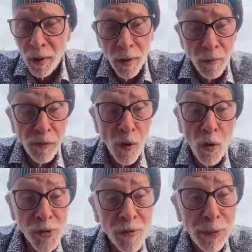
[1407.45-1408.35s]

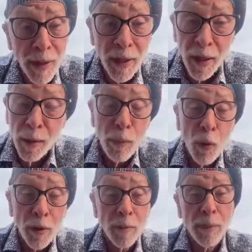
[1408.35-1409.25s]
Vocals have played an
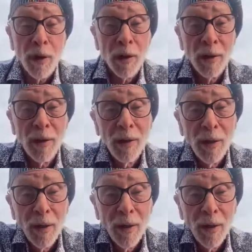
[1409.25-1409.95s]
important part